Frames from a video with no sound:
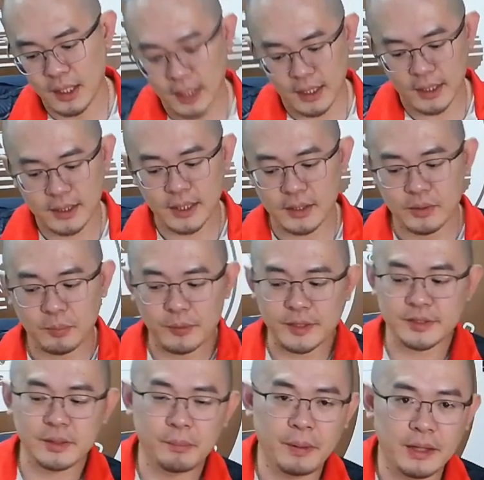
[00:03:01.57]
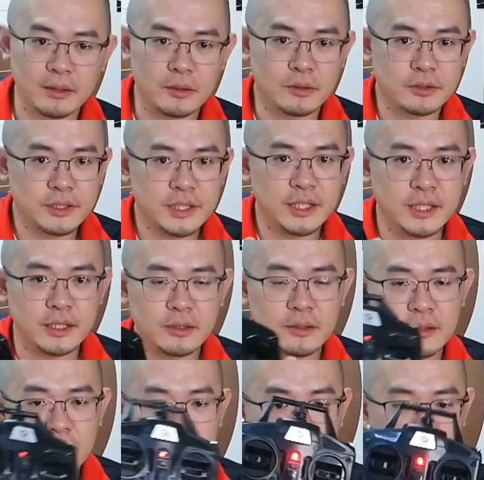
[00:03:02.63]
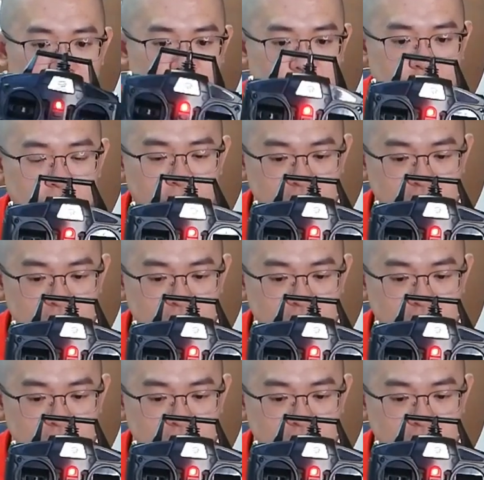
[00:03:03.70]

and then you press the padlock key. And